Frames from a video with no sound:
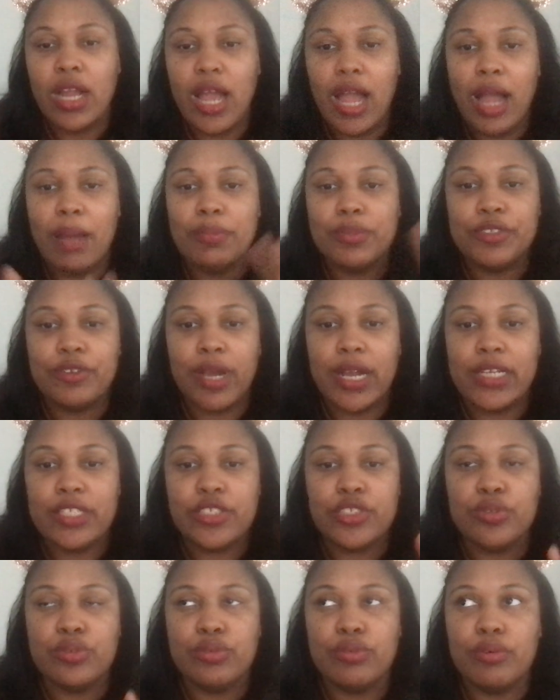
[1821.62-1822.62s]
I'm trying
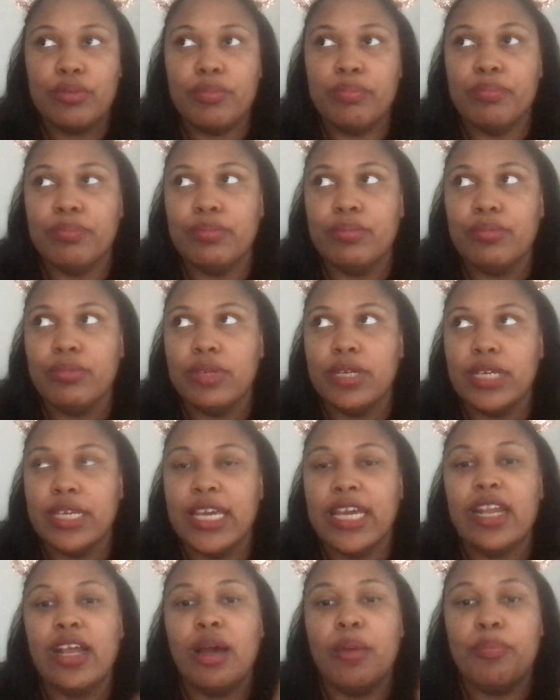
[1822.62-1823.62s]
to
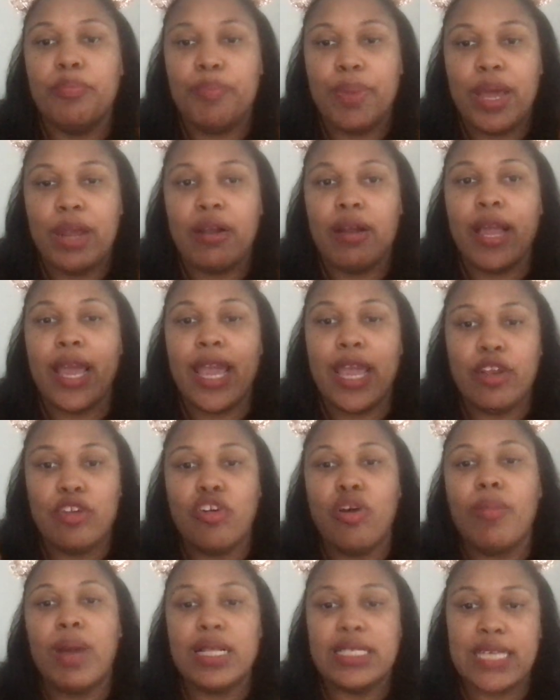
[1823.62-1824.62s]
get a better
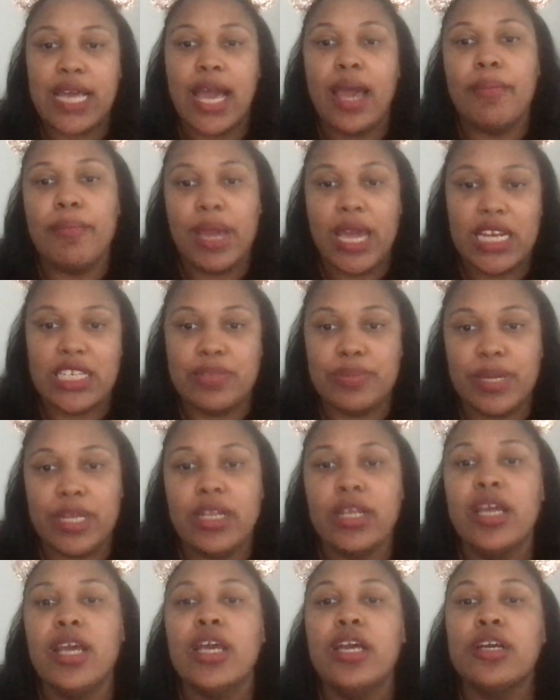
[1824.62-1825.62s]
handle on my time management.
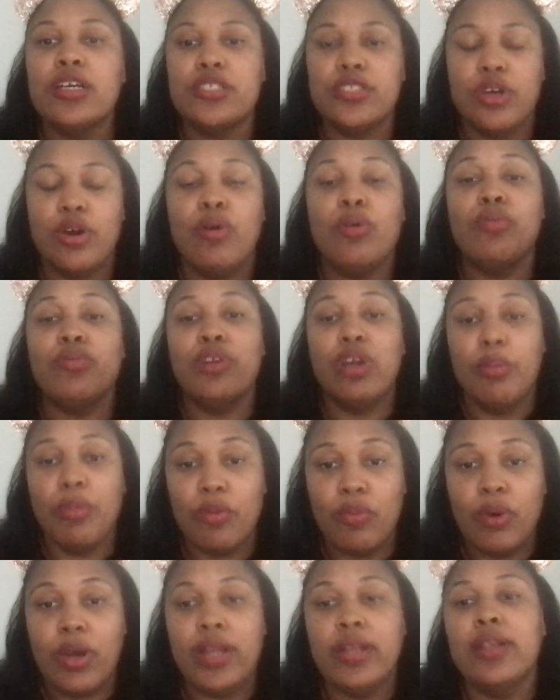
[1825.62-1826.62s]
So number
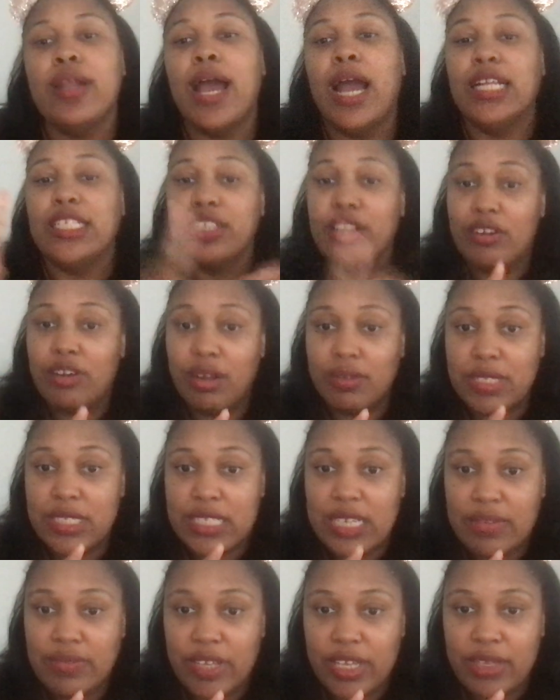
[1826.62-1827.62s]
one, I turned off
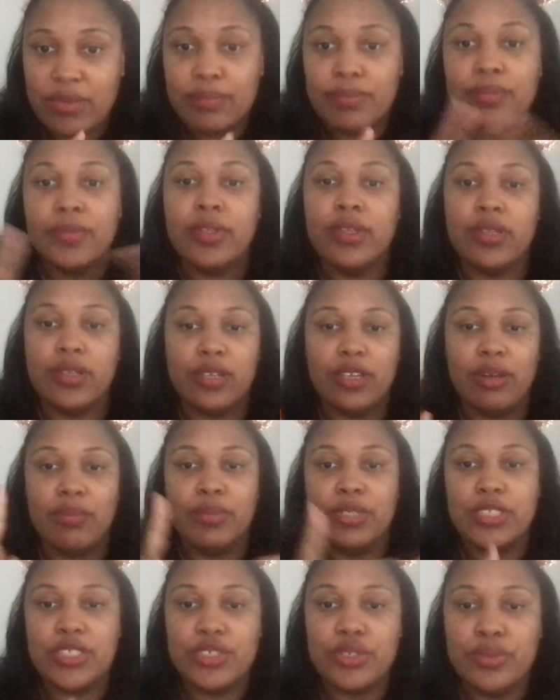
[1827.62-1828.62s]
the TV.
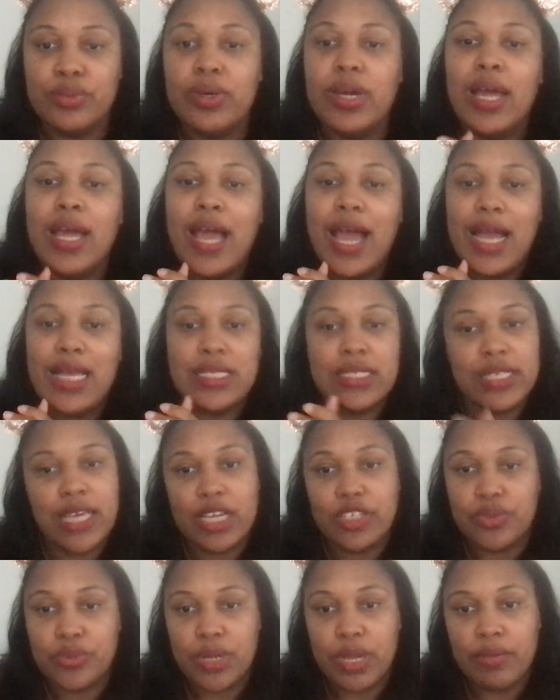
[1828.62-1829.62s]
Number two, I
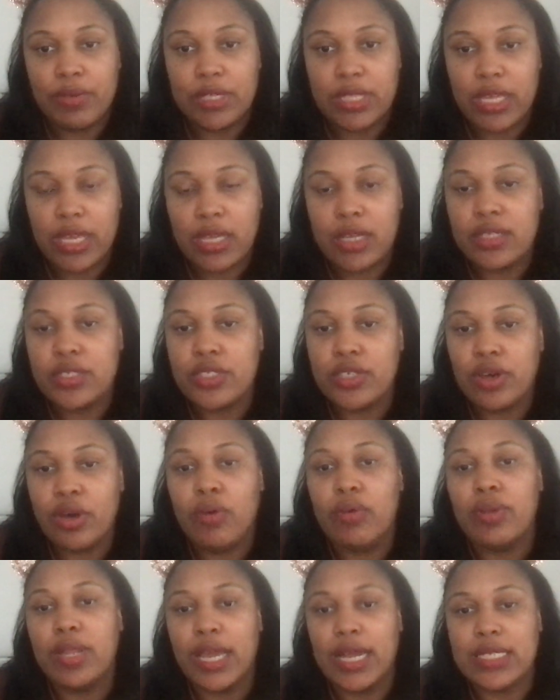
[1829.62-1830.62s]
scheduled everything.
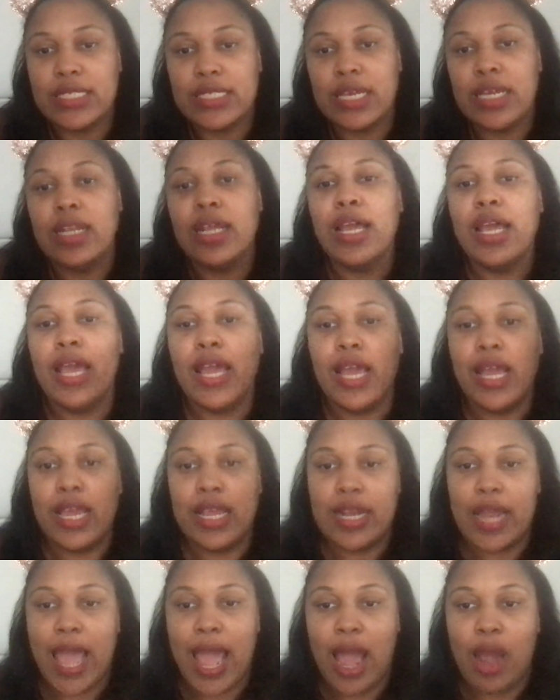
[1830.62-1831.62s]
So like I said,
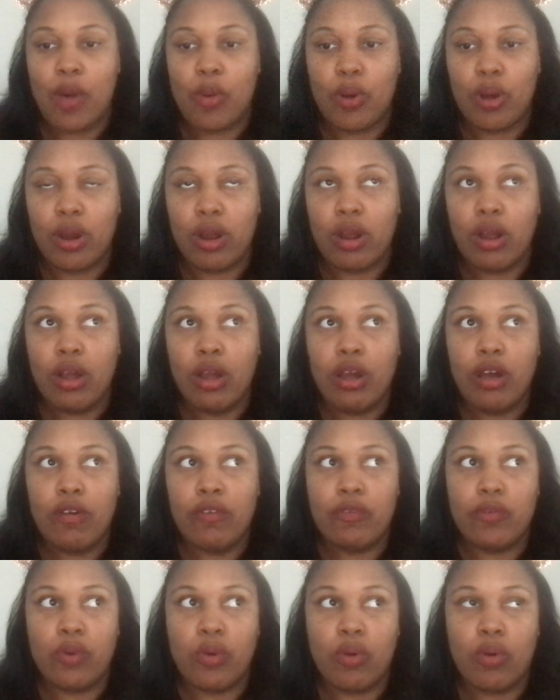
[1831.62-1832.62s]
an hour
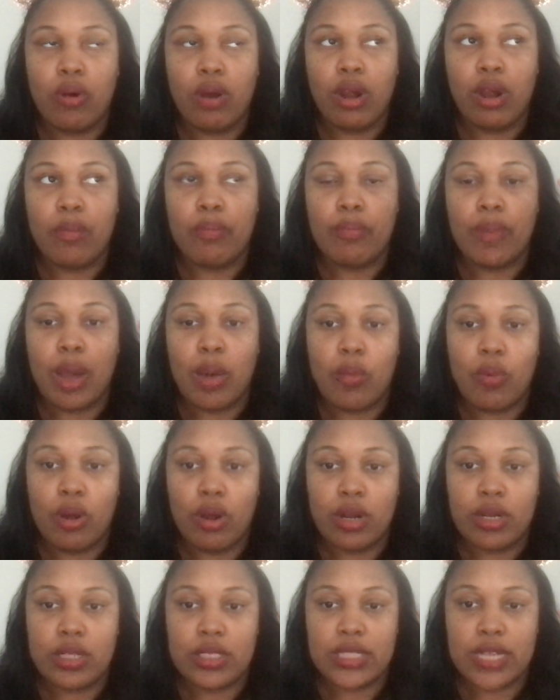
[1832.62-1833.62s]
for my
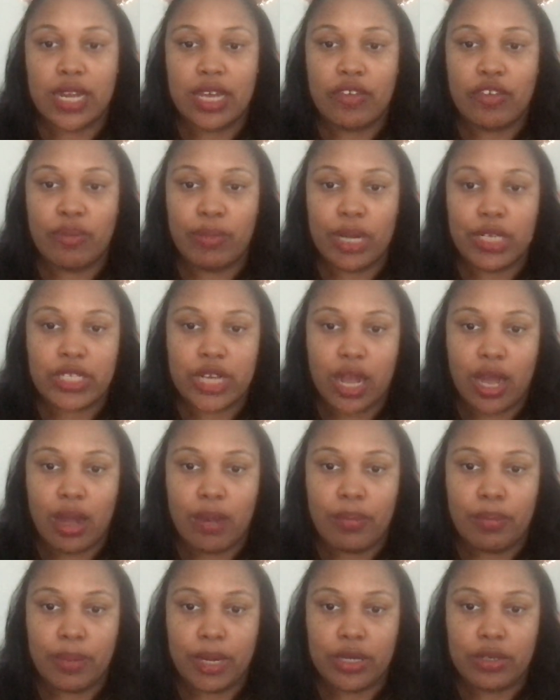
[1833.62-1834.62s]
work, studying for my
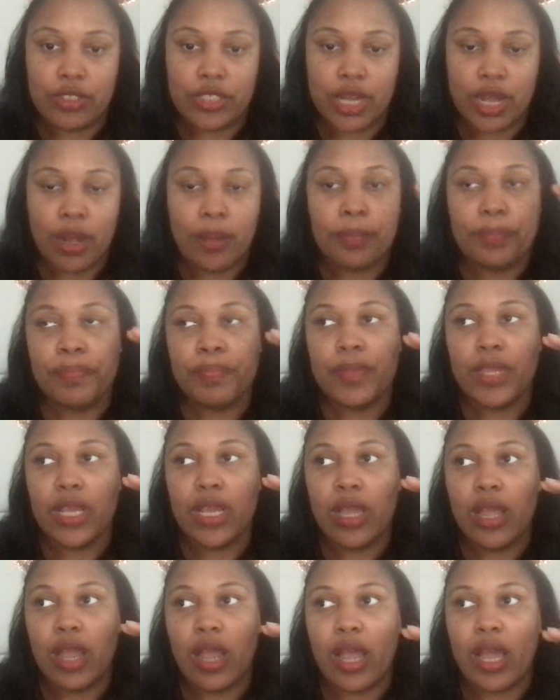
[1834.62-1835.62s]
job, my new job,
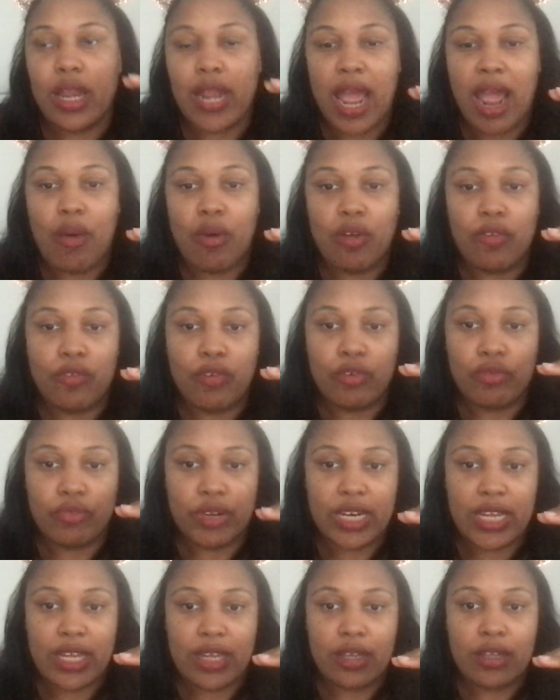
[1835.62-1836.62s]
an hour for
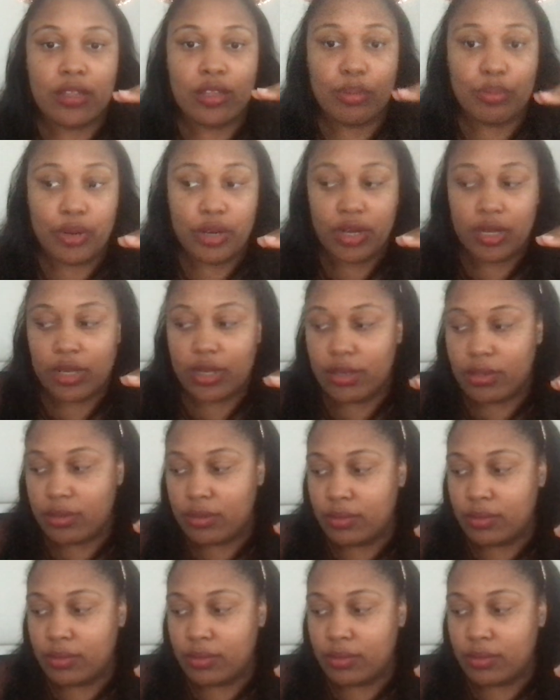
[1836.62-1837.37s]
reading the book,